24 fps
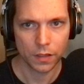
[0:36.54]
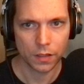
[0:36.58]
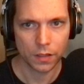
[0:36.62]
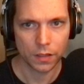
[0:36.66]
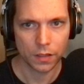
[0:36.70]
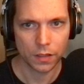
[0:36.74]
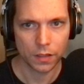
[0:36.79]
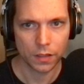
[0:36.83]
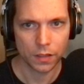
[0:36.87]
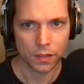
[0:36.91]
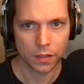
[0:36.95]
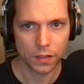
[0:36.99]

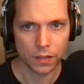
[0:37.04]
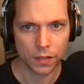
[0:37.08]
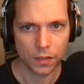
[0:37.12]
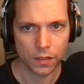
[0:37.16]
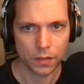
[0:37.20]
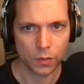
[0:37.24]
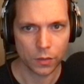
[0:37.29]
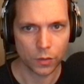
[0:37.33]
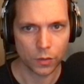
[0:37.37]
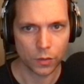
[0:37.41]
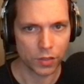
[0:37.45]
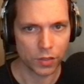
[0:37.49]
Or
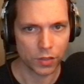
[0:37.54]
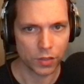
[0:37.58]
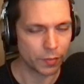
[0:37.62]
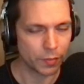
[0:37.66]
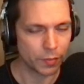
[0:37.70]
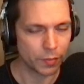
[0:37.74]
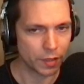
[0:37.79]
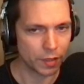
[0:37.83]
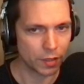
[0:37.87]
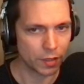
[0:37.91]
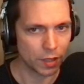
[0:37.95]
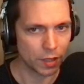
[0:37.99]
something like it.
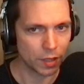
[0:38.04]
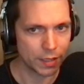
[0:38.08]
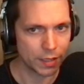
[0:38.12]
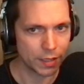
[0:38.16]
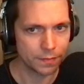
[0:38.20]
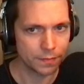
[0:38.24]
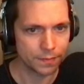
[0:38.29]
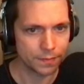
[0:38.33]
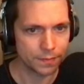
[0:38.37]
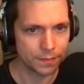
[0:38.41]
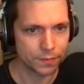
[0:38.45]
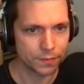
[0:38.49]

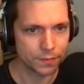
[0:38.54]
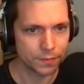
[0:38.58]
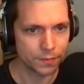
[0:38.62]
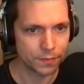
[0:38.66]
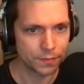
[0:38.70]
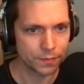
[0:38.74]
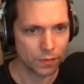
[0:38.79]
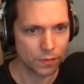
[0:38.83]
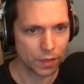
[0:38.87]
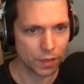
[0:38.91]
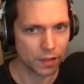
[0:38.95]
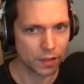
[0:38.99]
The
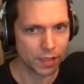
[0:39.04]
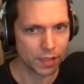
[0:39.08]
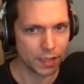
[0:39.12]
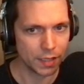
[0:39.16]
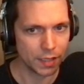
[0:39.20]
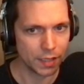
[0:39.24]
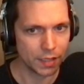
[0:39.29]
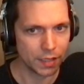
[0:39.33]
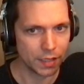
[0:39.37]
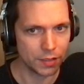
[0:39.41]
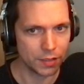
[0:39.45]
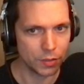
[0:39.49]
Scandi
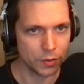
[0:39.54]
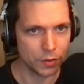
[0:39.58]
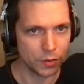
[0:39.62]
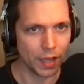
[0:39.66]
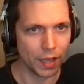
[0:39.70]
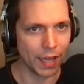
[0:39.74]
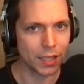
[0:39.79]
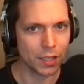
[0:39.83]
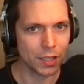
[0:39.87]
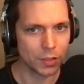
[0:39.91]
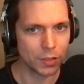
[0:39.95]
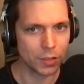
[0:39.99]
2, the
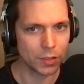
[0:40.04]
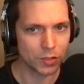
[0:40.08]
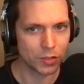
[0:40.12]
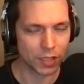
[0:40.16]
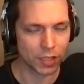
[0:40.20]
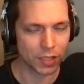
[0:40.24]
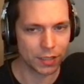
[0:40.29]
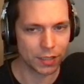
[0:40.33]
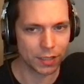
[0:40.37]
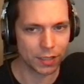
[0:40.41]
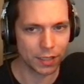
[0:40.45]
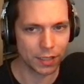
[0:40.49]

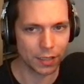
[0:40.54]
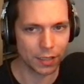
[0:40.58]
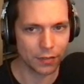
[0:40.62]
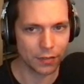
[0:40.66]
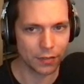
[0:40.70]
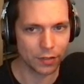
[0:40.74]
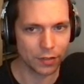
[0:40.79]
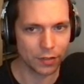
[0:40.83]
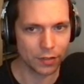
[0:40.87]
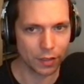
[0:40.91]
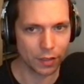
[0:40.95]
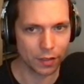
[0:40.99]
Anglo-Scandinavian, I
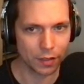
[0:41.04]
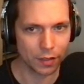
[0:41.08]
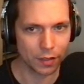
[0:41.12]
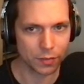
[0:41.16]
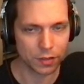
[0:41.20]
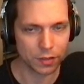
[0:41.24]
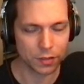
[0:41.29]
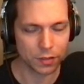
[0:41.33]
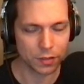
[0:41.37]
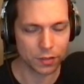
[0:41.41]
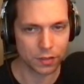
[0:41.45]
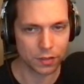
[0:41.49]
think is what it's
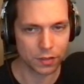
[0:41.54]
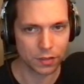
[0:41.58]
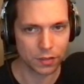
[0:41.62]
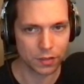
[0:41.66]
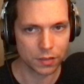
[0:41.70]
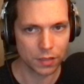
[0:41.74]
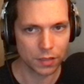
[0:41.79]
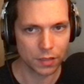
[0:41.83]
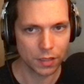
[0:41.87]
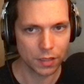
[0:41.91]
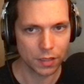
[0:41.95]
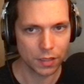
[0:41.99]
called.
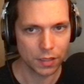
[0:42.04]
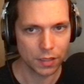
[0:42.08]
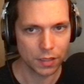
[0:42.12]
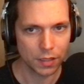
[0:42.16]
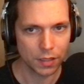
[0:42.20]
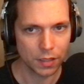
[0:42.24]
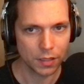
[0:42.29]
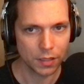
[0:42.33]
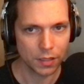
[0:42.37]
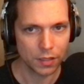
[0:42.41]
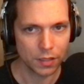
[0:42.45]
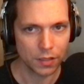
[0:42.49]

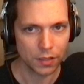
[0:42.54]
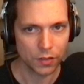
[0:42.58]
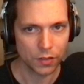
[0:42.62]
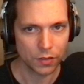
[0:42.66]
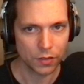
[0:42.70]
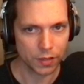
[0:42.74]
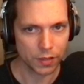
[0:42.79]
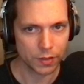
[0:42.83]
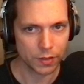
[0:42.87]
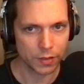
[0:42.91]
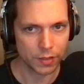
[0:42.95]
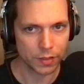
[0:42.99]
Right, so we
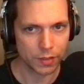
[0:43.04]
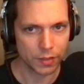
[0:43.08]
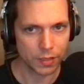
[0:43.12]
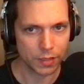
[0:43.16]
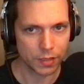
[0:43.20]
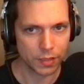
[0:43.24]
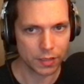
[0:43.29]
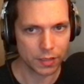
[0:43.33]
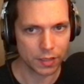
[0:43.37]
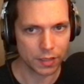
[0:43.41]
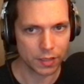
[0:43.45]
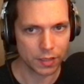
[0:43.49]
take,
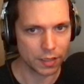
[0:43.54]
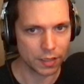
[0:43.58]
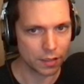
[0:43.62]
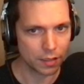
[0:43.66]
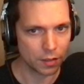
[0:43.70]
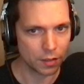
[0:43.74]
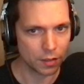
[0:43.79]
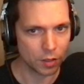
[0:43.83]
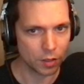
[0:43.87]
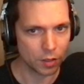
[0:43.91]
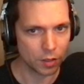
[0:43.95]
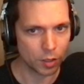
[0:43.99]
all
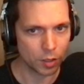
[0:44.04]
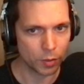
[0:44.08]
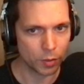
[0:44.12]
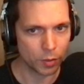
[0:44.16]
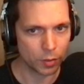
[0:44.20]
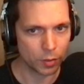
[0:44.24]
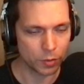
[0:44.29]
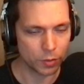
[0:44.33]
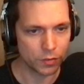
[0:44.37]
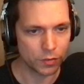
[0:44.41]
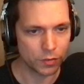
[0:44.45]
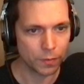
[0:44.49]
book moves.
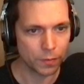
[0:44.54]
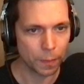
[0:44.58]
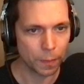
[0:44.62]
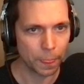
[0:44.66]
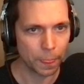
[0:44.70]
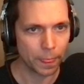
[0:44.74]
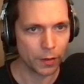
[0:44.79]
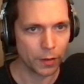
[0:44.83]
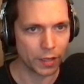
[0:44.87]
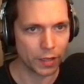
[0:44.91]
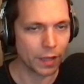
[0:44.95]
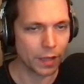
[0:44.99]
Okay,
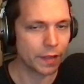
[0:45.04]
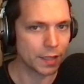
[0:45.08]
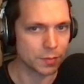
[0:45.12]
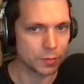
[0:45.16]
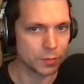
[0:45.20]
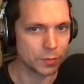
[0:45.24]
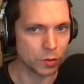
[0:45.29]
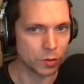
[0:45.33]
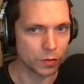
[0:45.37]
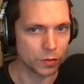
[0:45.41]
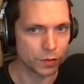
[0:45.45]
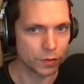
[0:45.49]
now the next
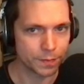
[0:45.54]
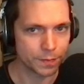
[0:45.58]
move.